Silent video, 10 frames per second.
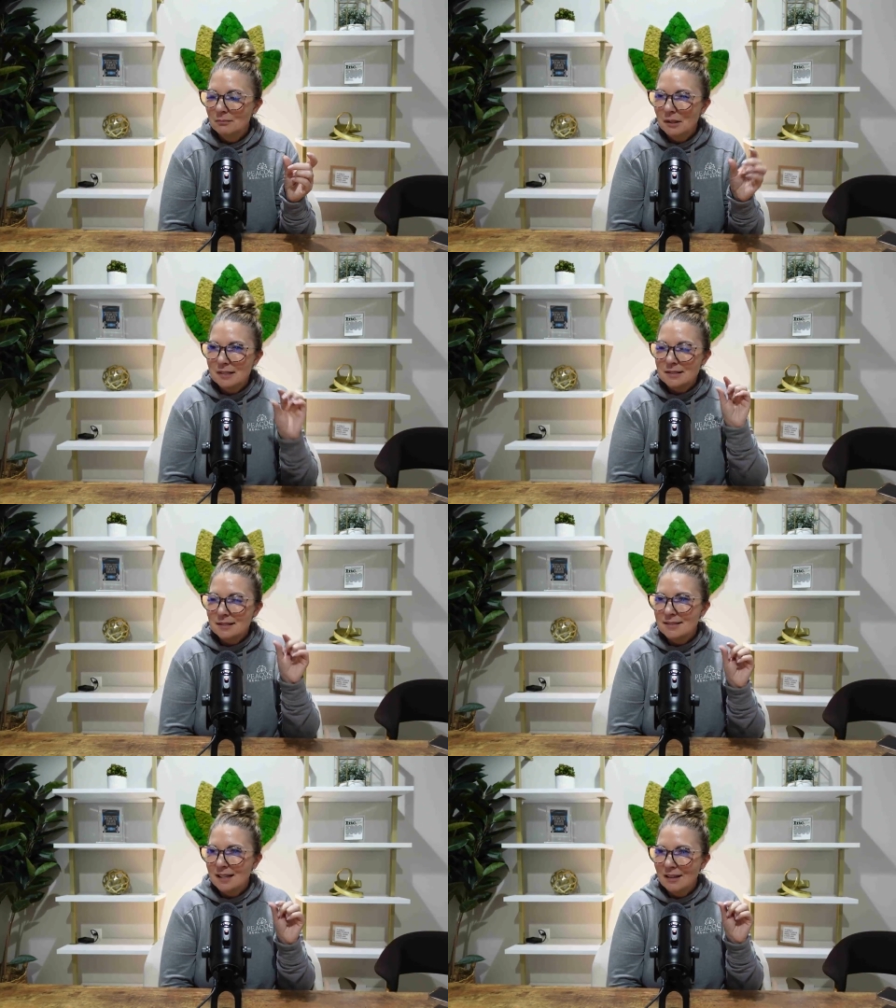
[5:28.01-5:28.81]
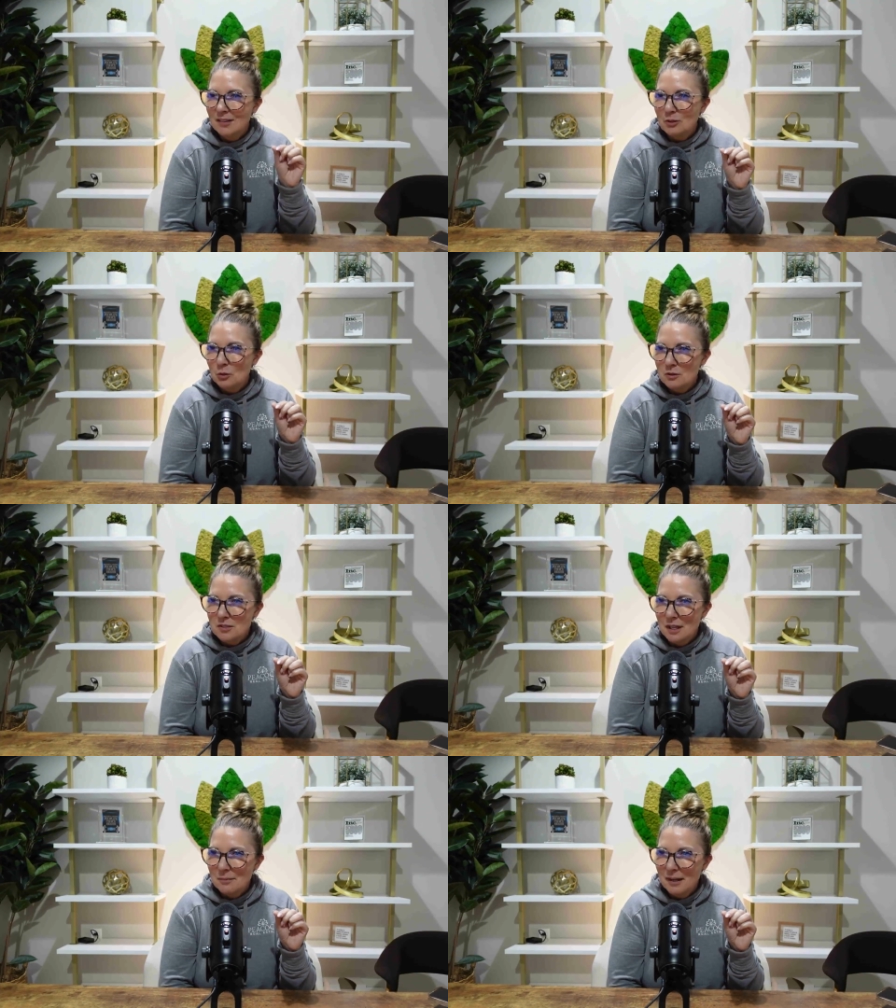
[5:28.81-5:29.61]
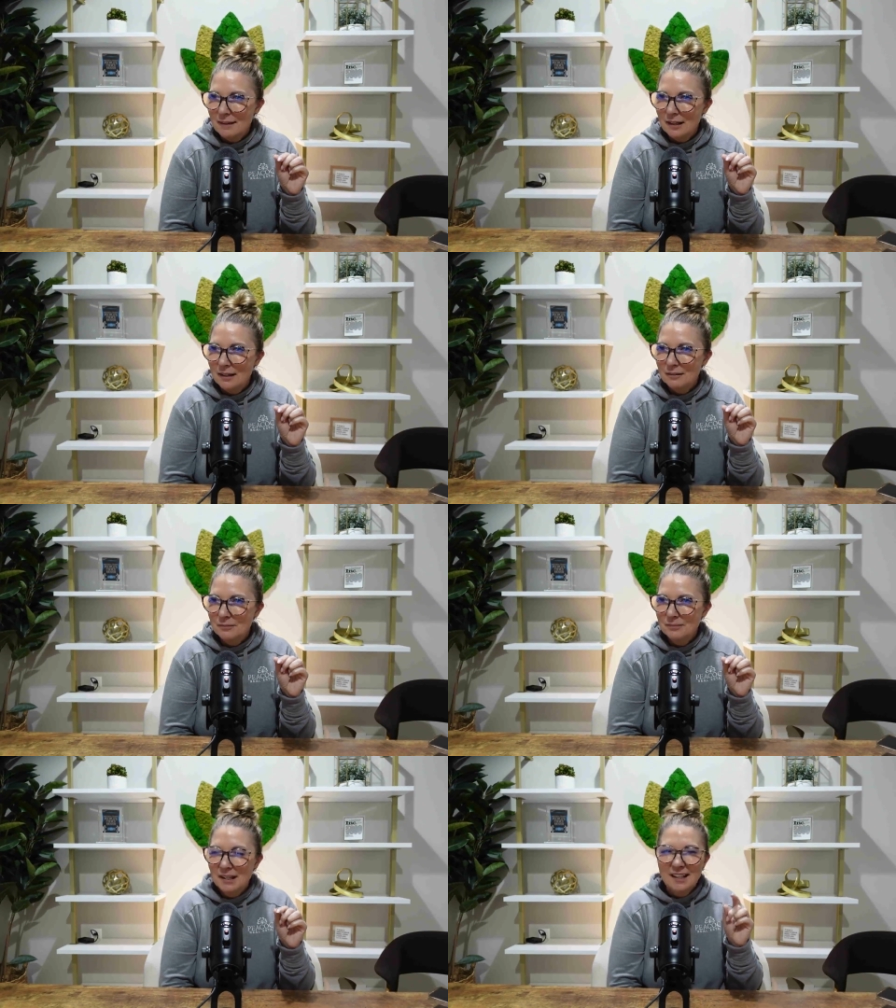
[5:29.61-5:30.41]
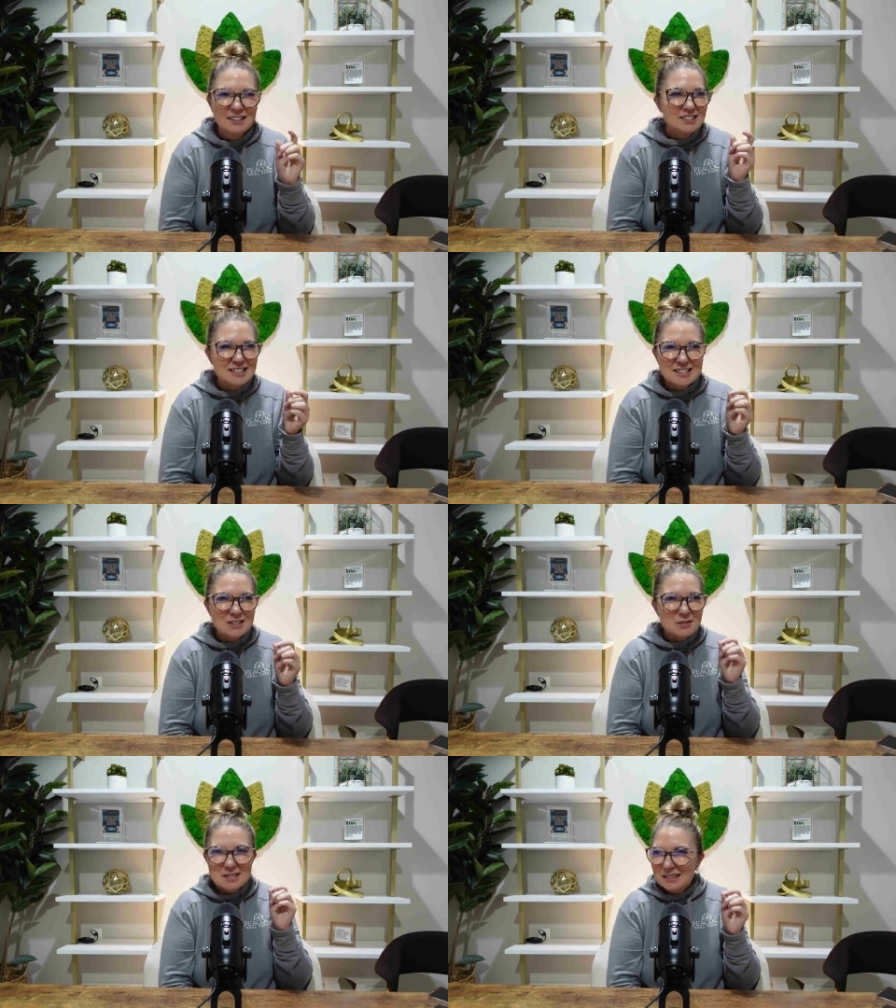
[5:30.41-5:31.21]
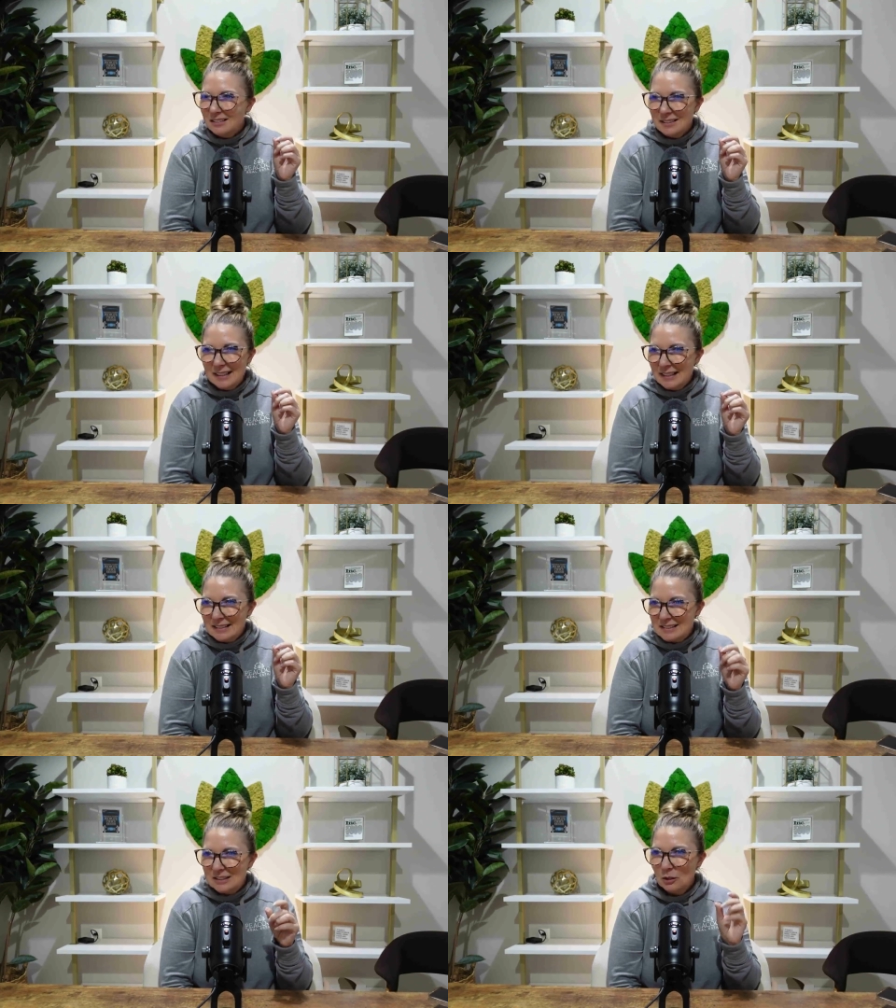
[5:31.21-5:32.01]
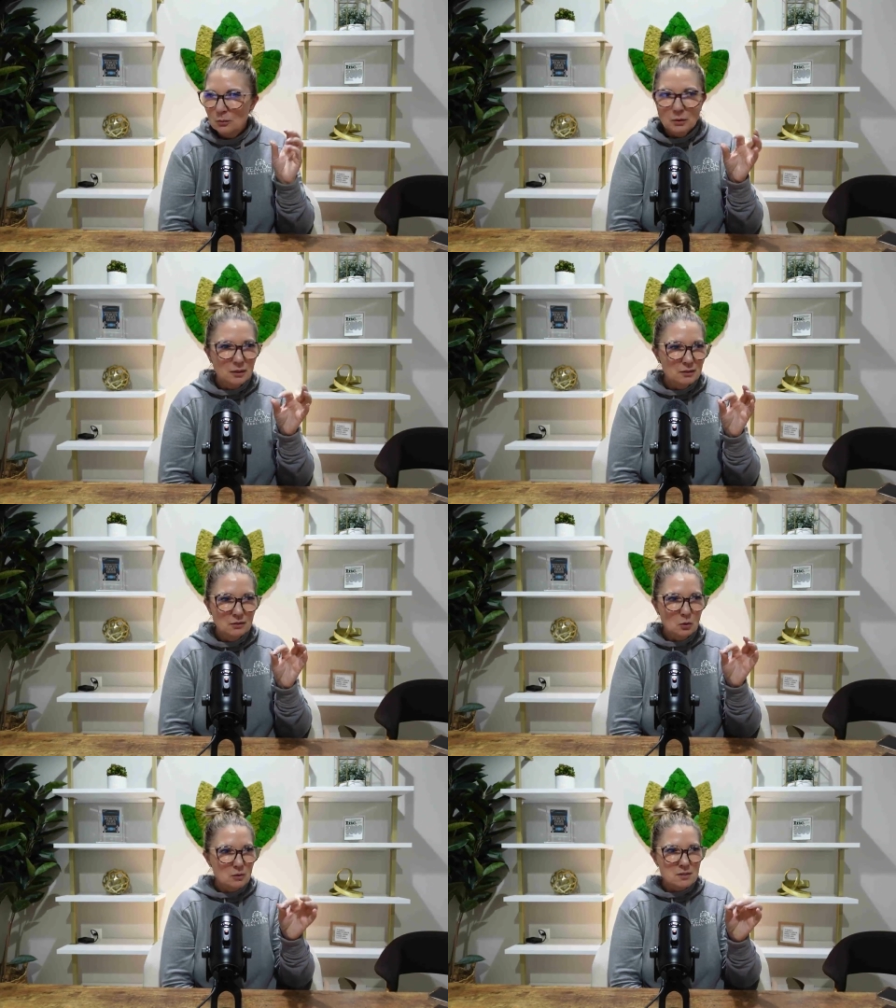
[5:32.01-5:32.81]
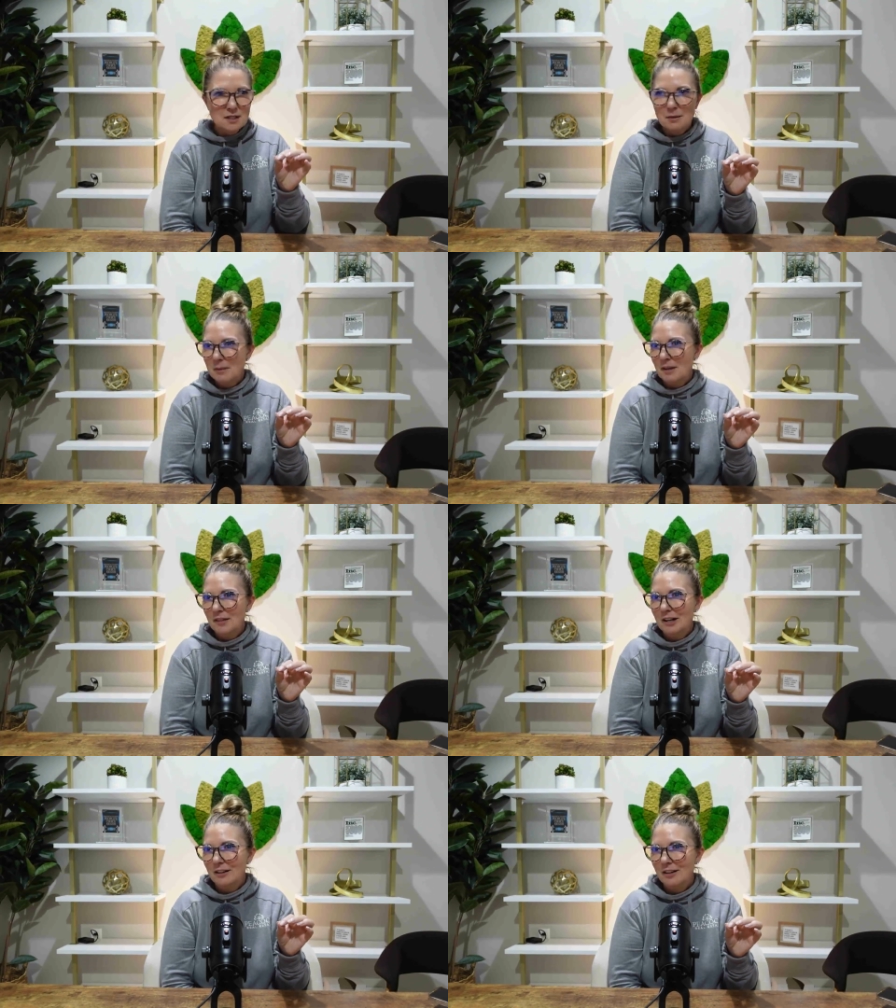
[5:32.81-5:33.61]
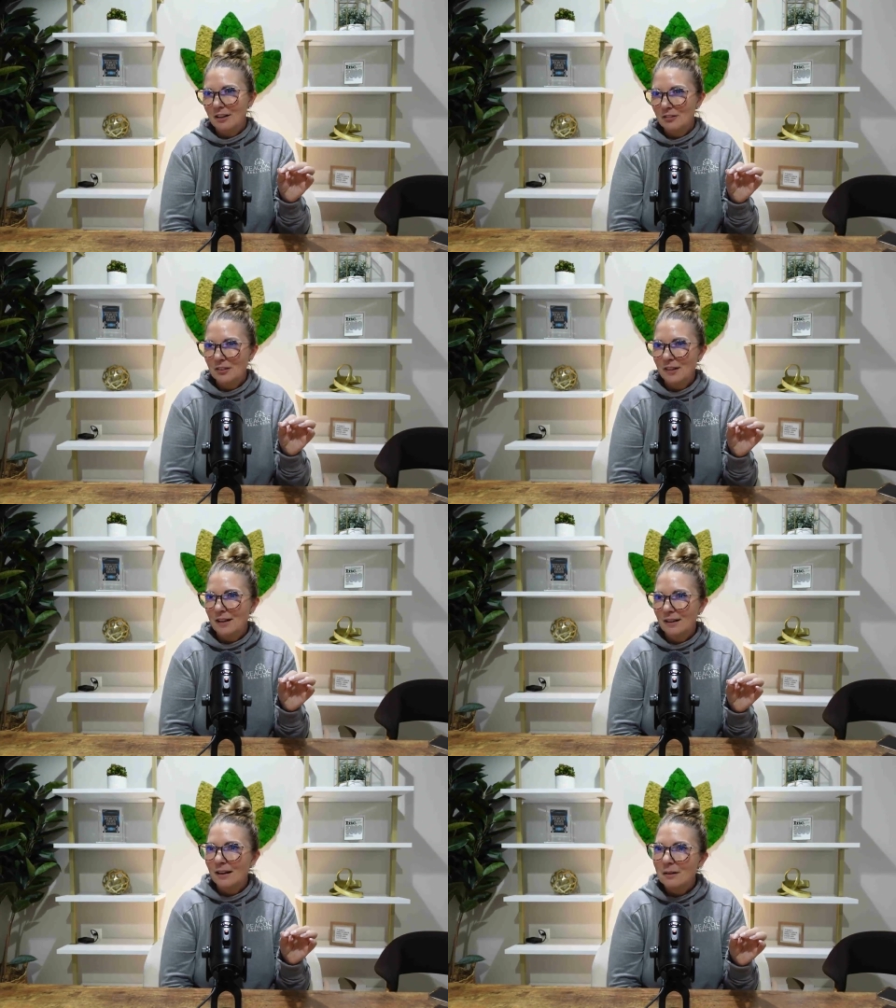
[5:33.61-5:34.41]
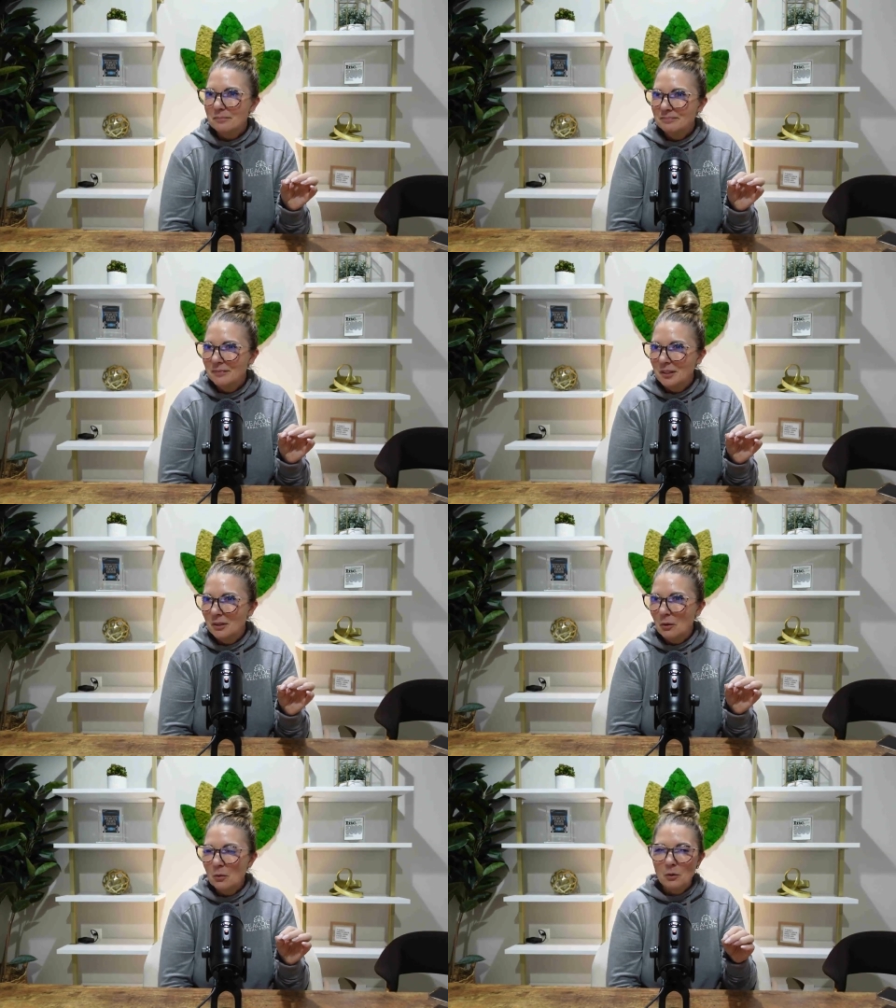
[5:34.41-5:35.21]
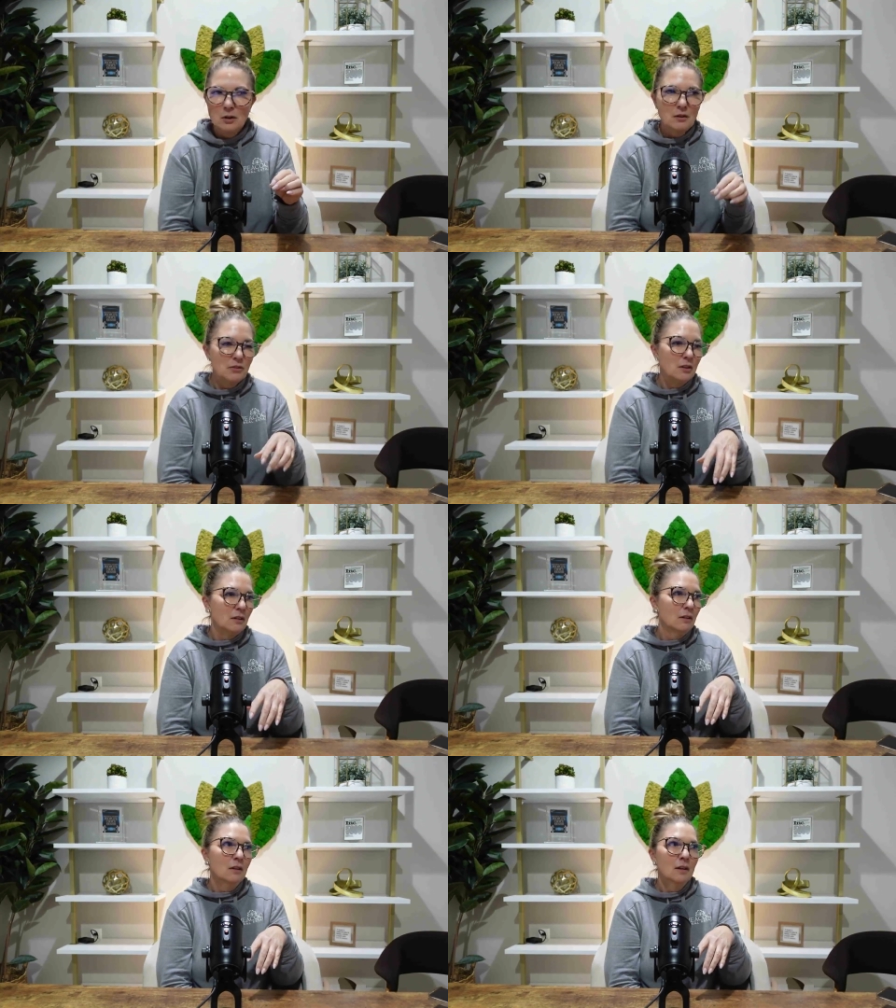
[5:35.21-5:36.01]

because it doesn't have that doorstop on yep. there just those little things go put a doorstop on there to cover that up you mm-hmm. know or if the